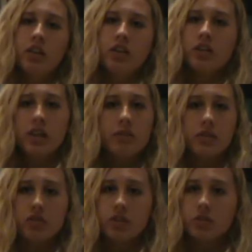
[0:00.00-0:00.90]
"Your time to
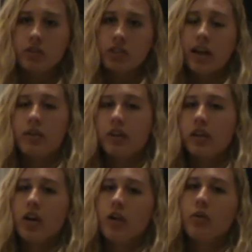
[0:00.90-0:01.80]
surrender was an hour
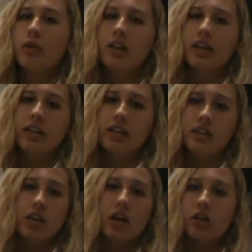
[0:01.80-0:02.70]
ago," and they
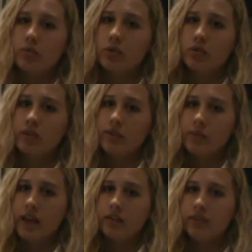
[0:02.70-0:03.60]
slaughtered most of the
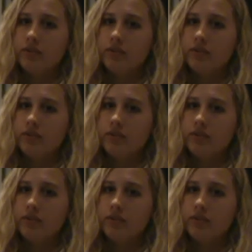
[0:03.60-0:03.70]
men.